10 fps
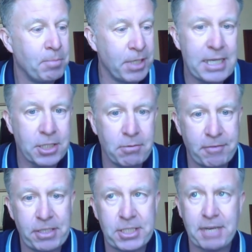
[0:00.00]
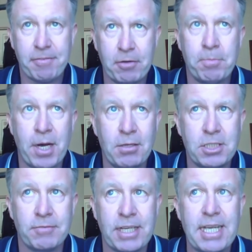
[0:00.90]
But yeah, so if you say you feel
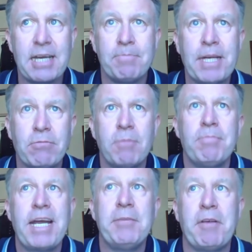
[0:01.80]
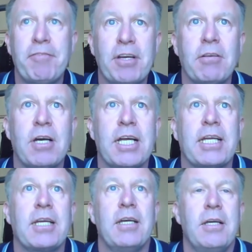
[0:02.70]
part of it, yeah, Big Ron made me feel
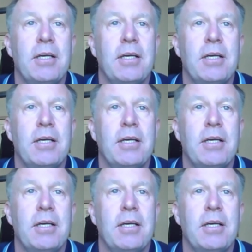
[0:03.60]
like